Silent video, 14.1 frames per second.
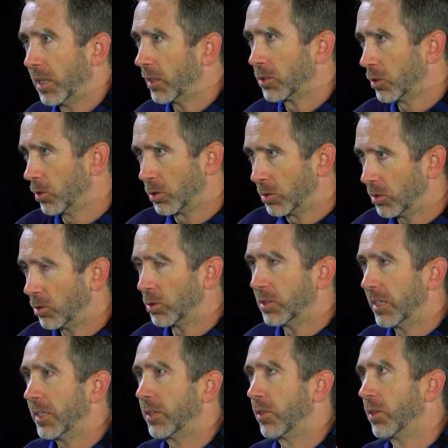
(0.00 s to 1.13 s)
Like so
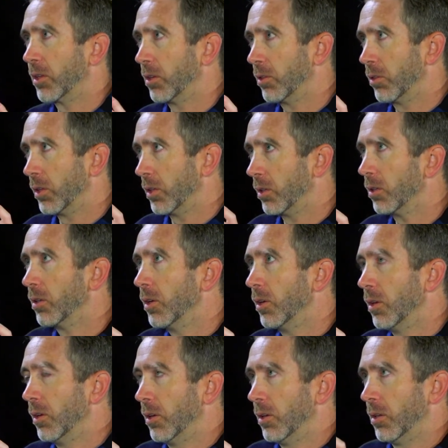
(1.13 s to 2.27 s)
take the
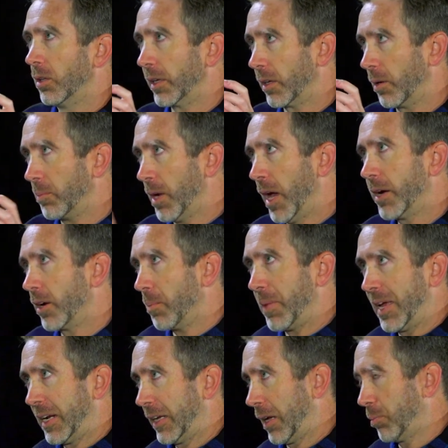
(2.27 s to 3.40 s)
like, I'm not in a
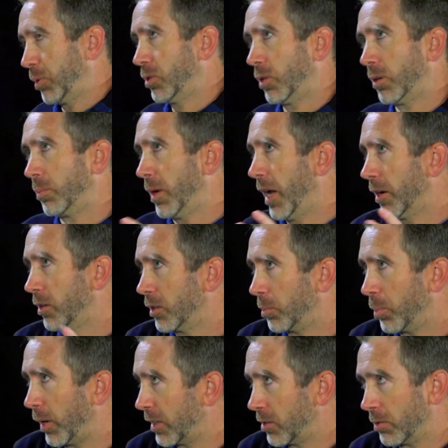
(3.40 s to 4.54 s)
manic episode, I'm not in a
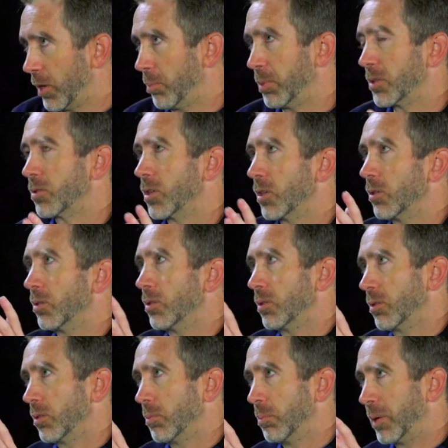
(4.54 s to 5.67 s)
depressive episode,
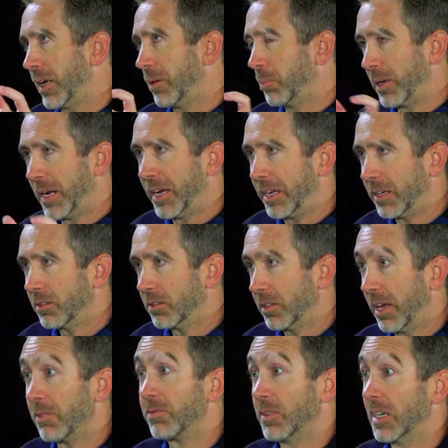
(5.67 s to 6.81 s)
but I
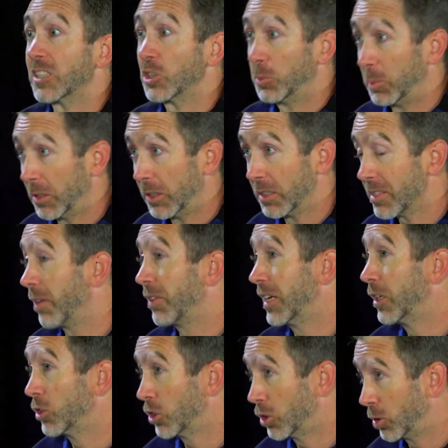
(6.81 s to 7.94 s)
have an experience, I have a
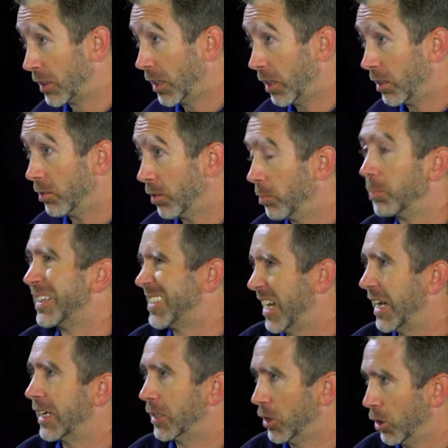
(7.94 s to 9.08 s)
history of, I've been
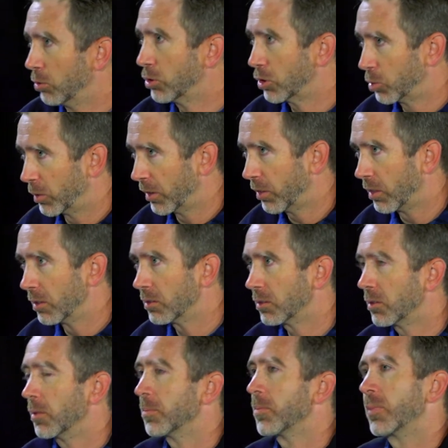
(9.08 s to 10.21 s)
diagnosed with
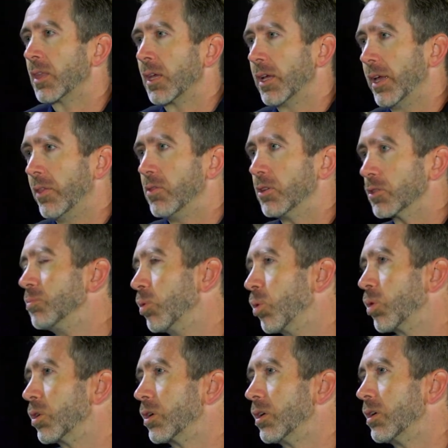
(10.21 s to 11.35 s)
this, and there's
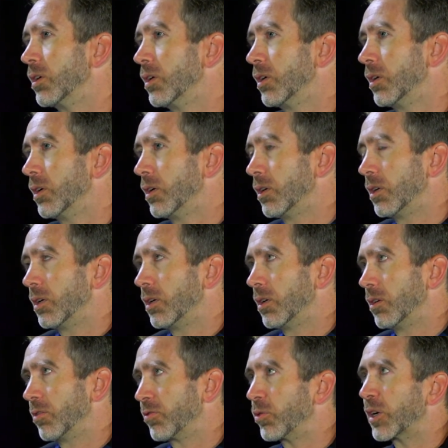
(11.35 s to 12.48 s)
more
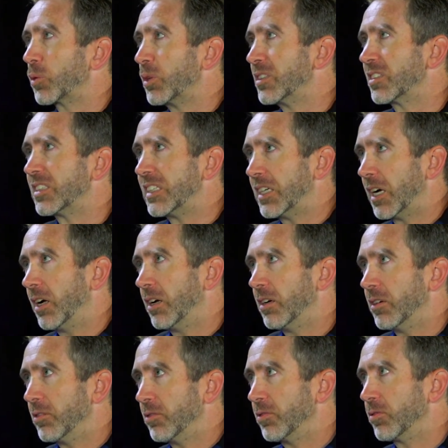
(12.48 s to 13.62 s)
frequency
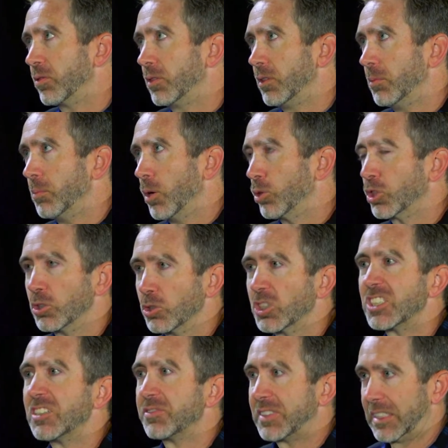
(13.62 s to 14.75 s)
of emotional
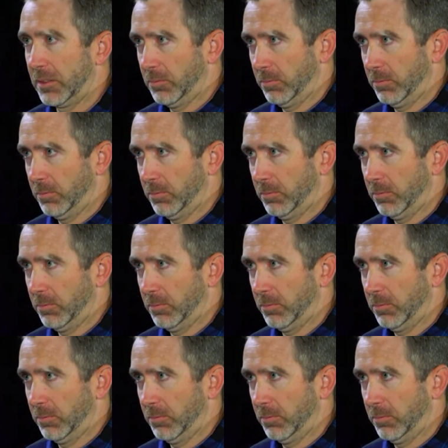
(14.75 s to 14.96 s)
shifting.